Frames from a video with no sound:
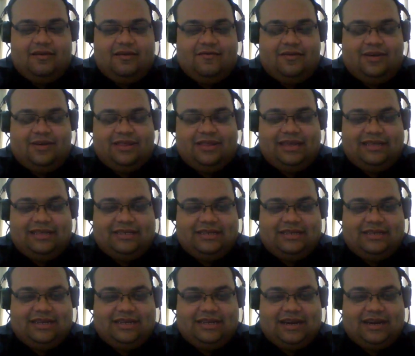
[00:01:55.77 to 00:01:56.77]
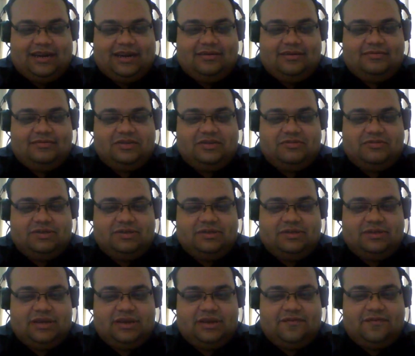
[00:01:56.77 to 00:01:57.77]
of what they did there, which
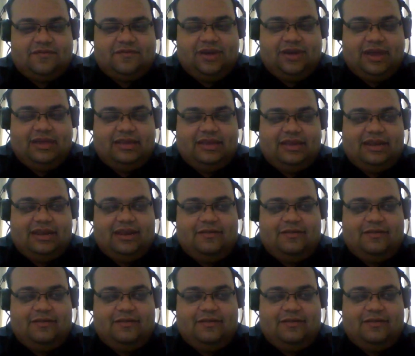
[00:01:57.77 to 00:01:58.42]
was fine.